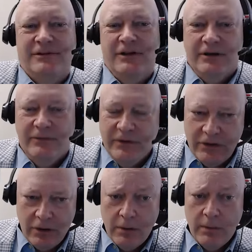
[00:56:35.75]
you know, we
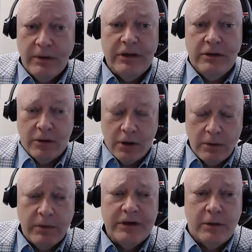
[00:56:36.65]
are where you
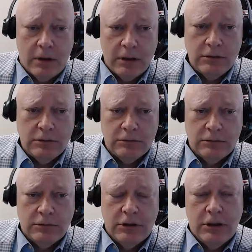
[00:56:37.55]
are,
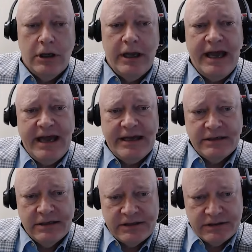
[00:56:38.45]

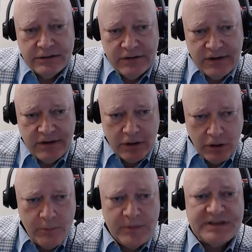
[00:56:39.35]
and the
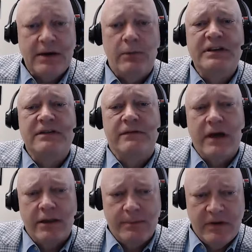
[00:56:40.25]
hope is that we
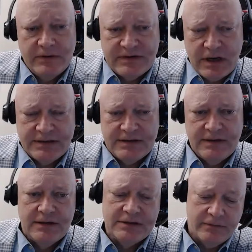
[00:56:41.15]
develop those kinds of
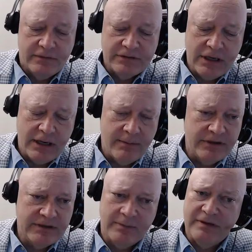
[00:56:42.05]
things over time.
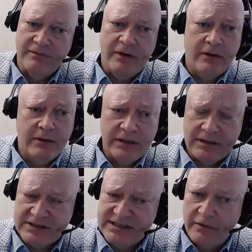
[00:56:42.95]
But to be very
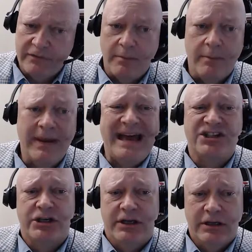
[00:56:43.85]

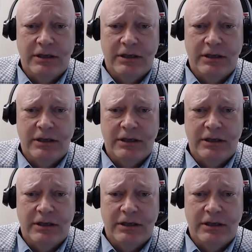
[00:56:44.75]
self-compassionate.